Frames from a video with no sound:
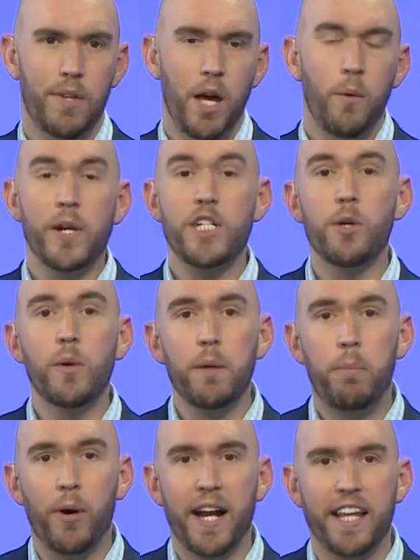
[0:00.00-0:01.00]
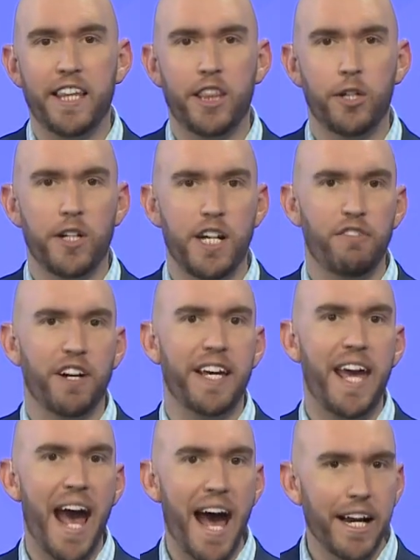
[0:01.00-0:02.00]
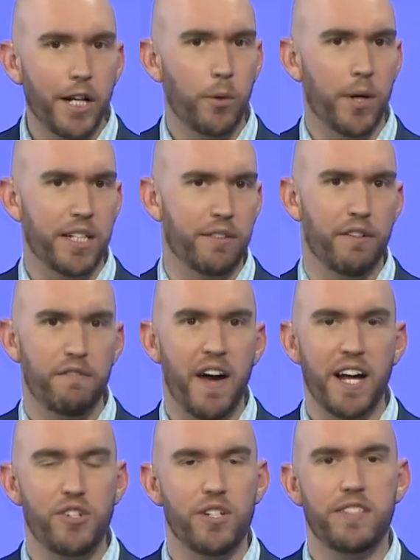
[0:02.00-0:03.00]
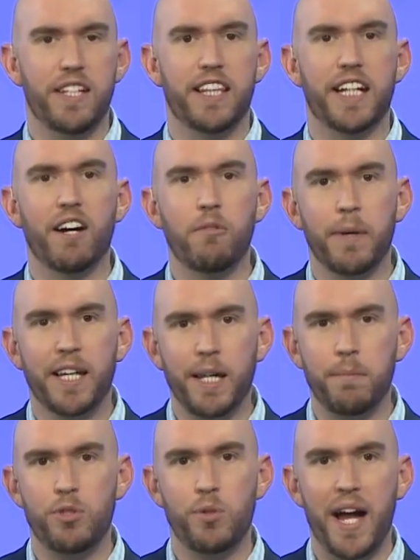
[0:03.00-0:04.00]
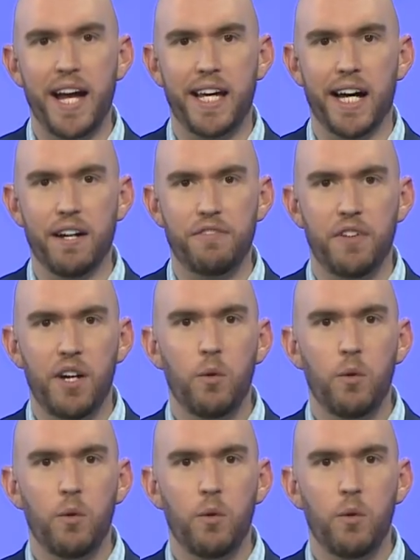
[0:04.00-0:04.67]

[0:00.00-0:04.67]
We do want to point out that there are different categories of infections that the government keeps track of.